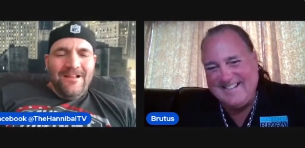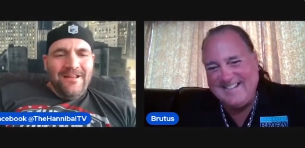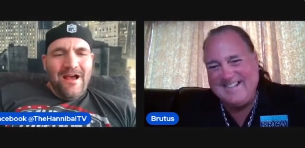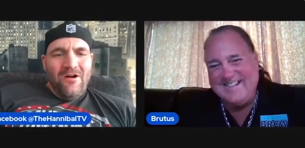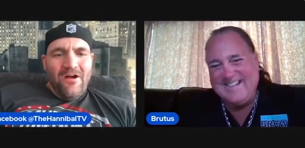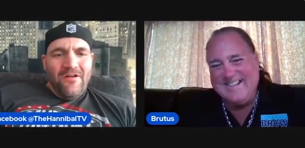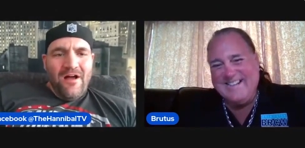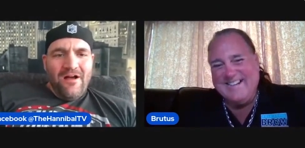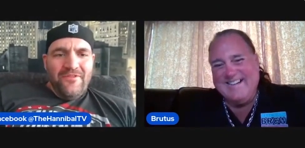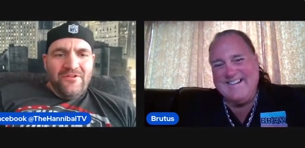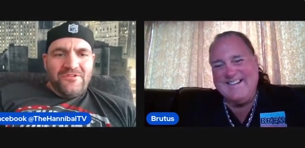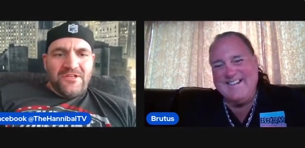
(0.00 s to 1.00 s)
Speaker 1: Now,
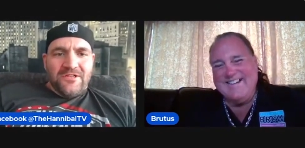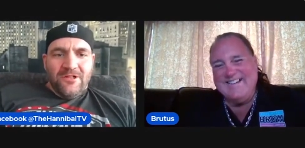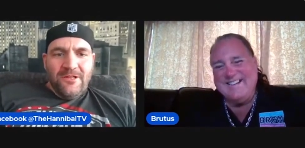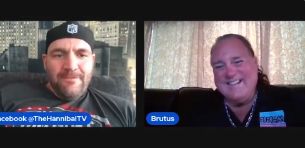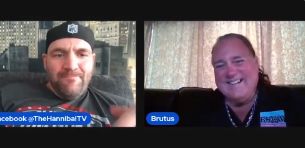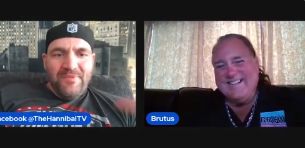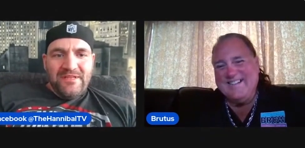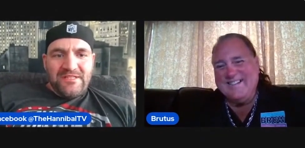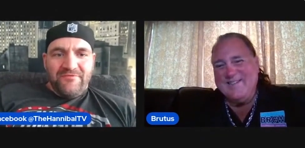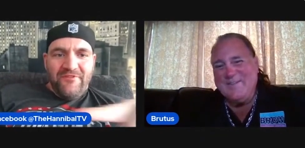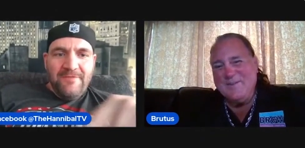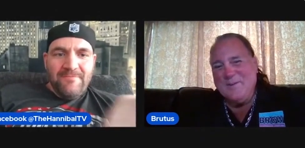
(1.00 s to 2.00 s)
there's a clip that's
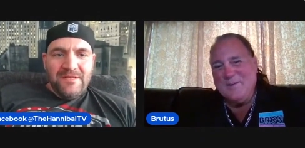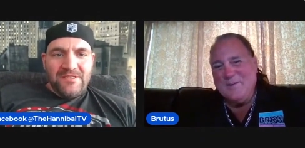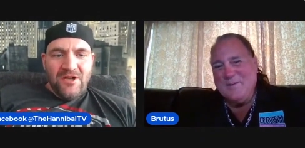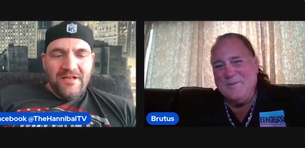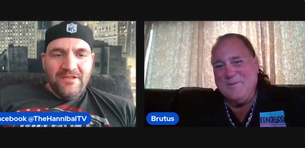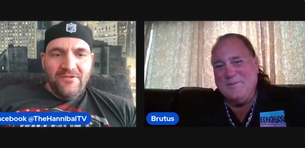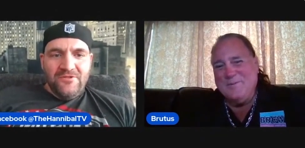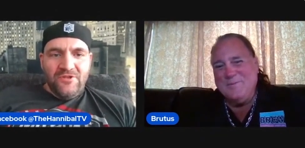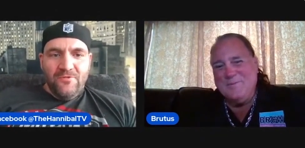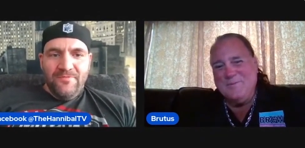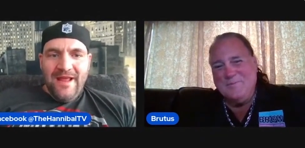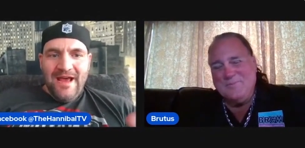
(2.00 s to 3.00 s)
famous on
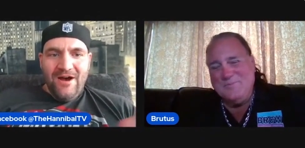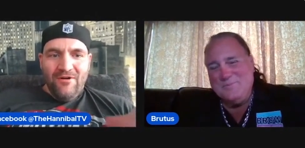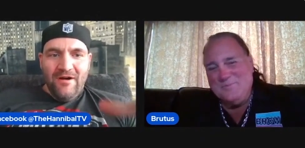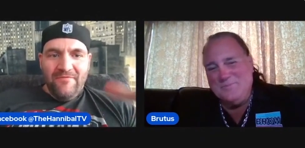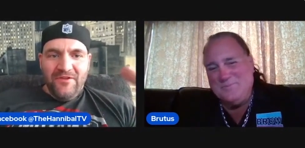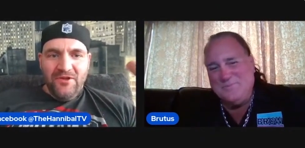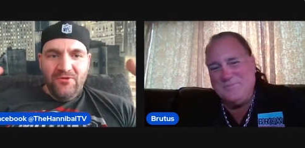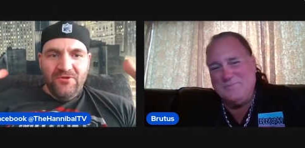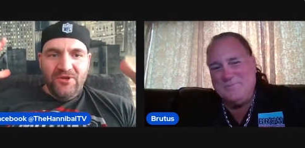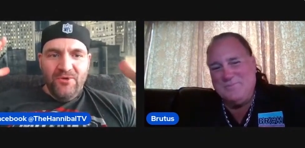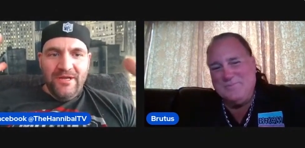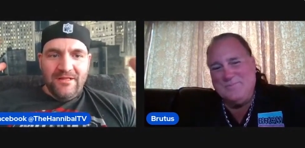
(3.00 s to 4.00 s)
YouTube now of you
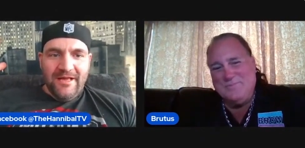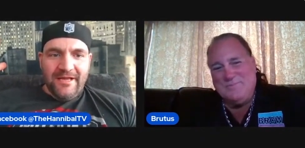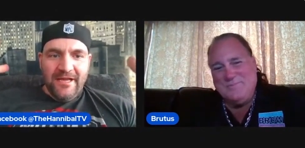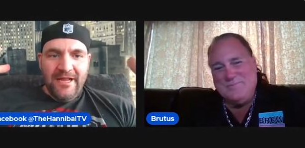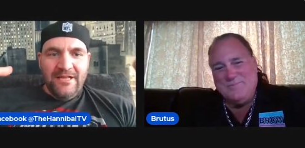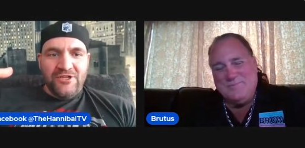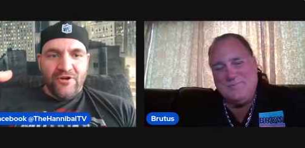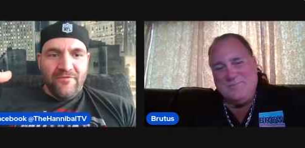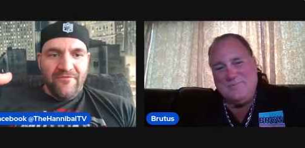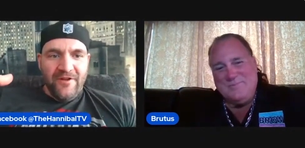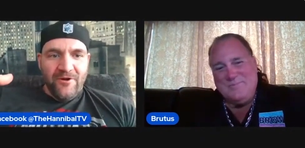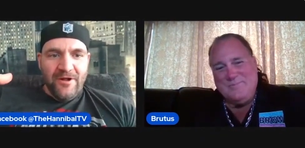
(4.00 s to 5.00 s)
doing like an
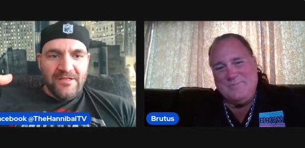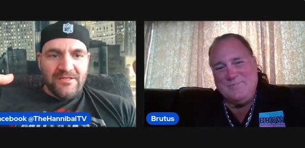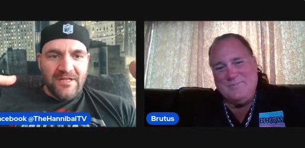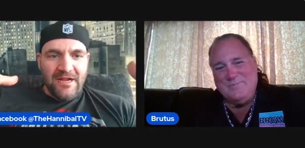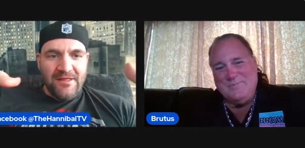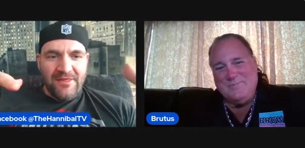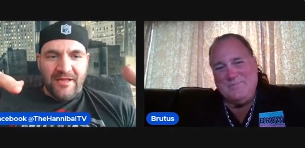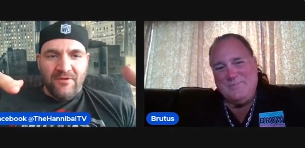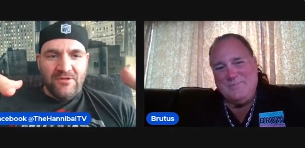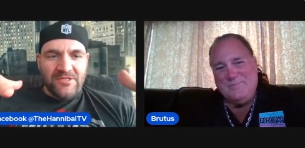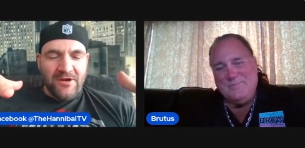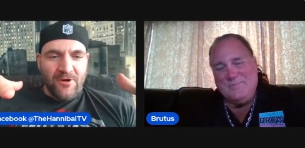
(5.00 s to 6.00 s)
interference, and I think it
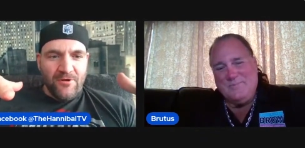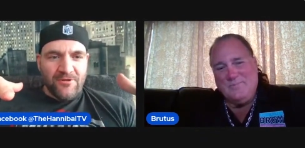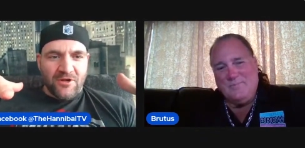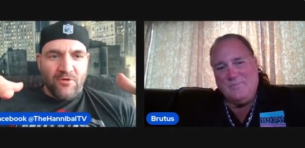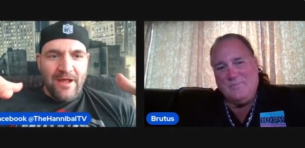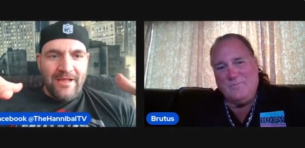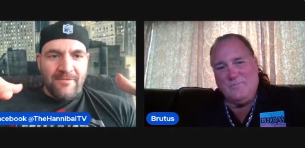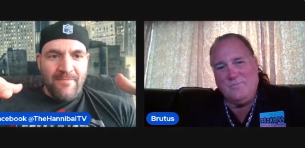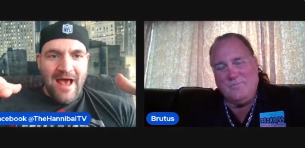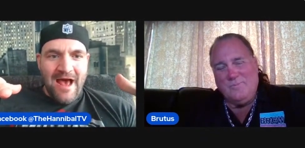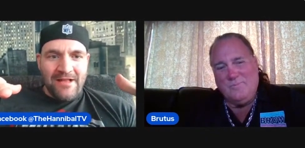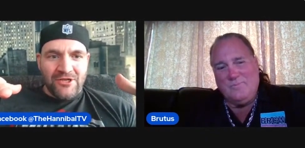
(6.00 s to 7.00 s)
was an earthquake
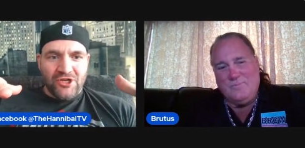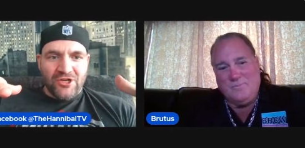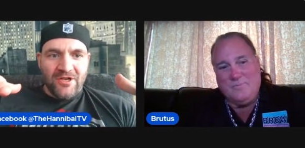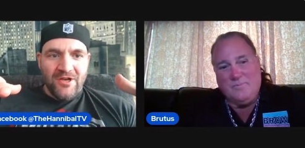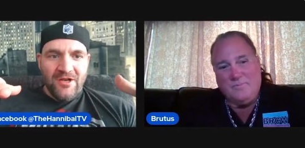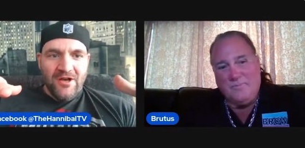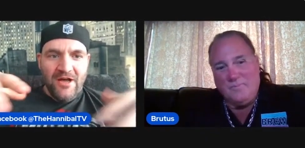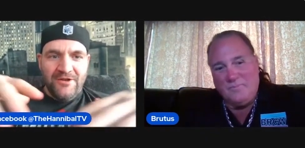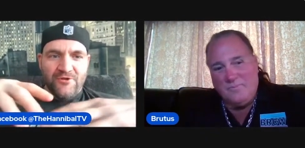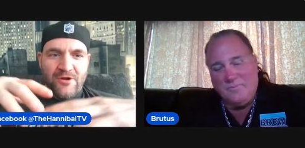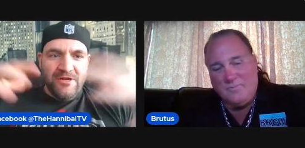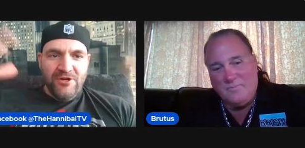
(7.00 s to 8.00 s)
match
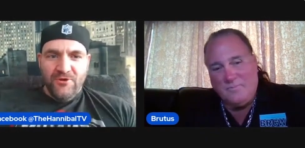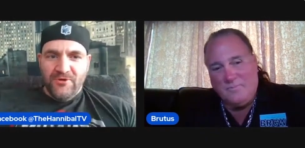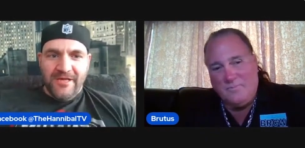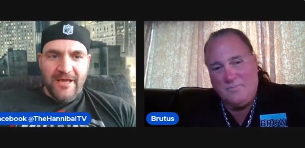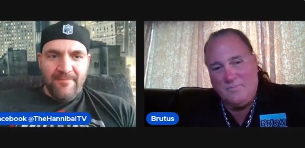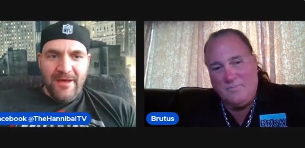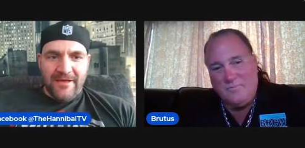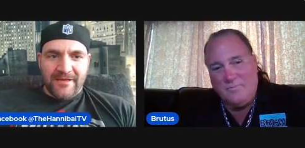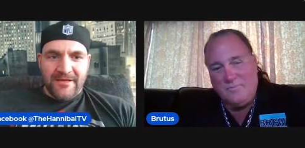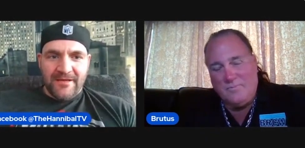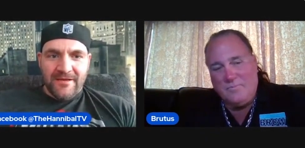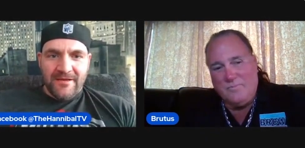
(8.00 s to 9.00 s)
under a new
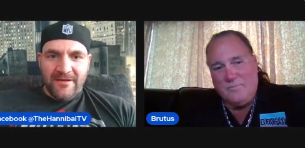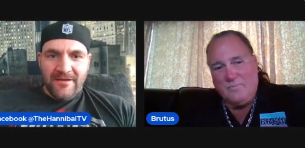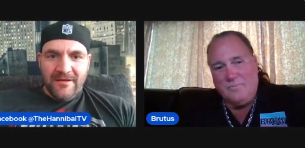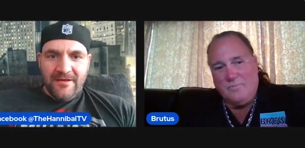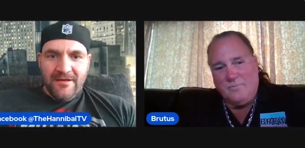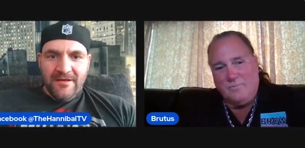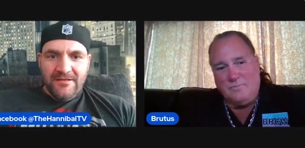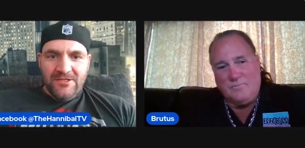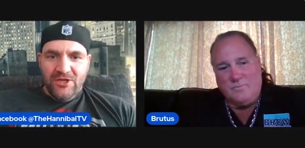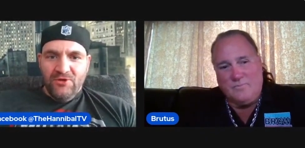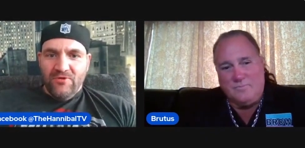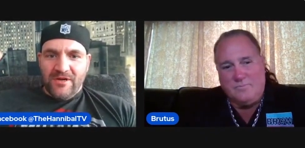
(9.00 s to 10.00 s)
gimmick.
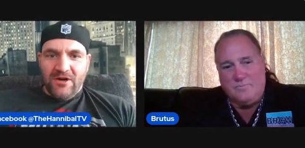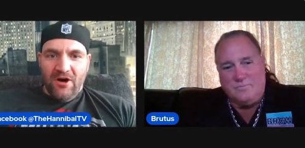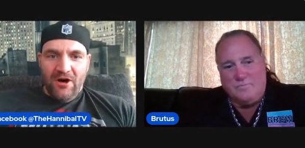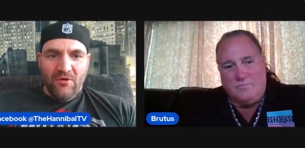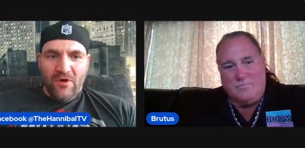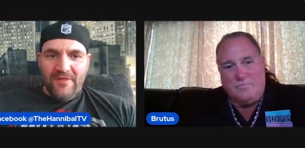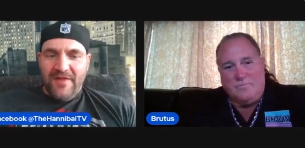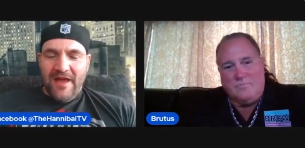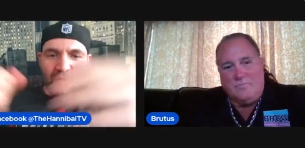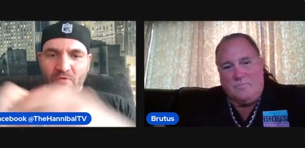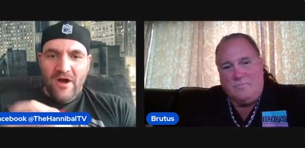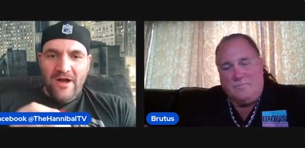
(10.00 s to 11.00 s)
Do you recall what
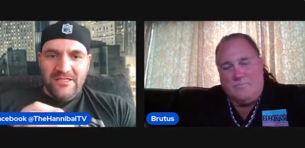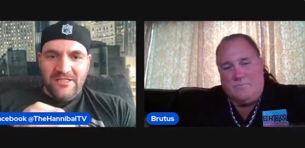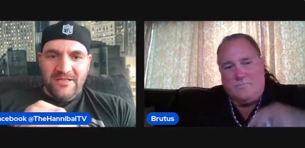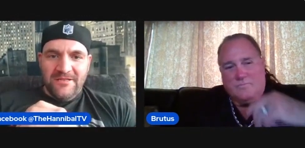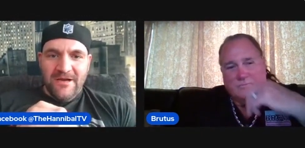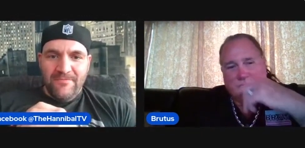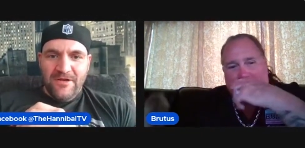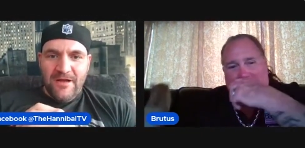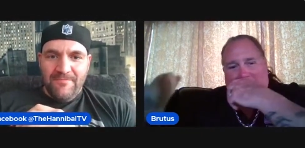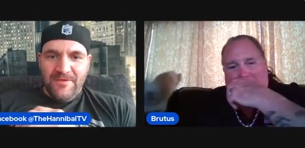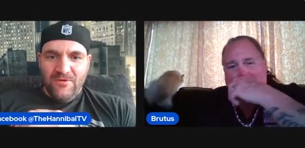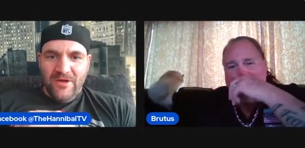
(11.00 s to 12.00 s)
that was in
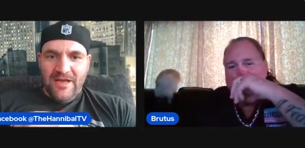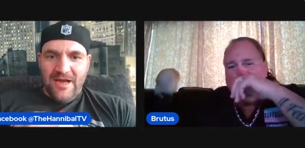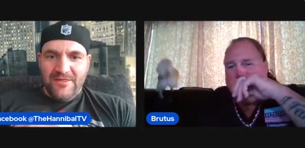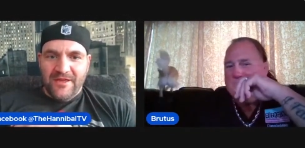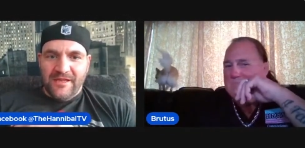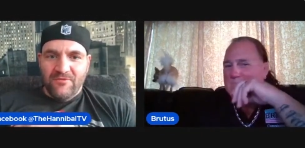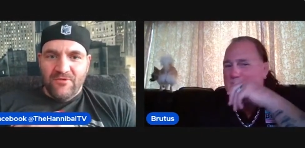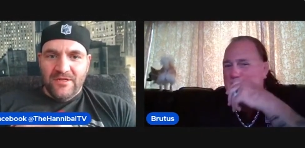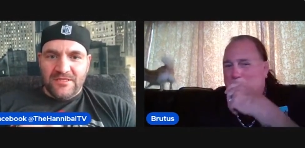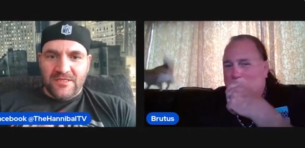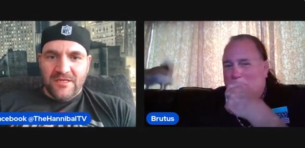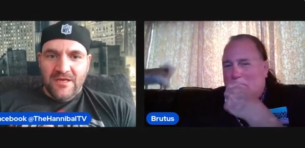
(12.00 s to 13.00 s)
WWE? I think it
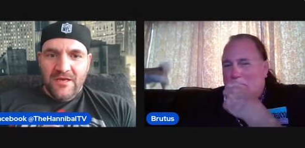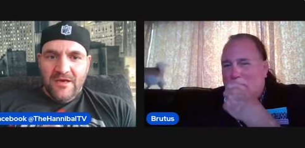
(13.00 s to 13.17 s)
was